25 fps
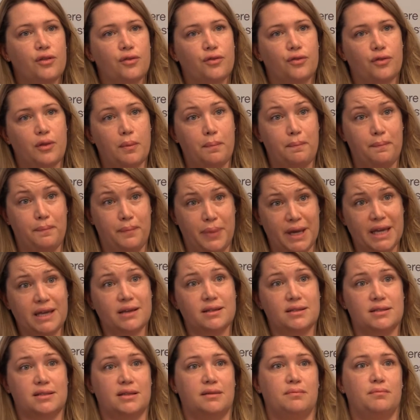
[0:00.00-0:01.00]
The
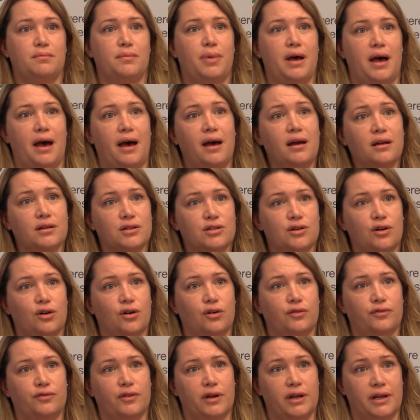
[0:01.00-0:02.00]
biggest impact
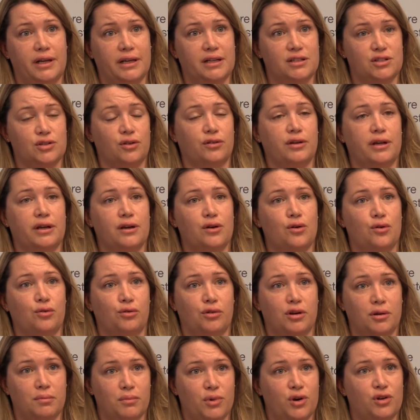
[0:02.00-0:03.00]
of an exotic or
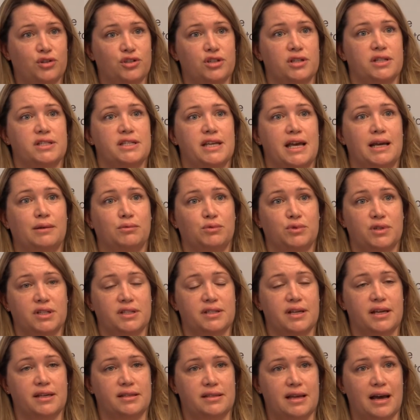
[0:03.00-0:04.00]
an emergency animal
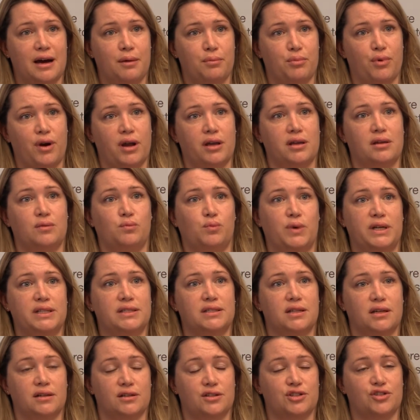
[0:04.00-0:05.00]
disease outbreak in
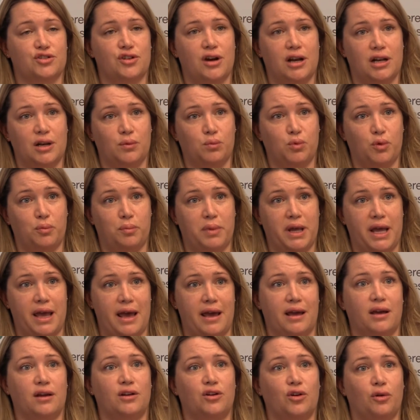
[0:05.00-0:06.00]
Western Australia would be
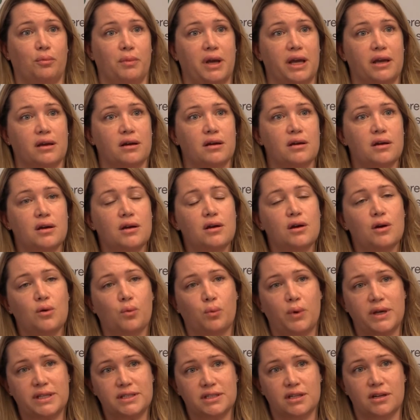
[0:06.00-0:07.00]
economic.
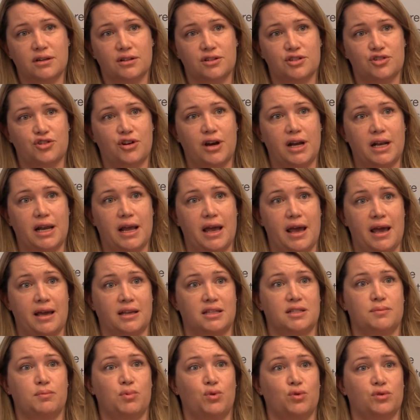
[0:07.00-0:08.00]
Western Australia
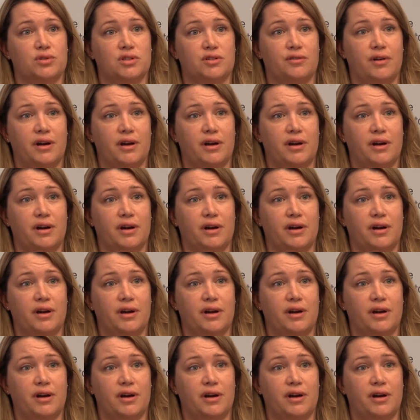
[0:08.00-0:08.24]
exports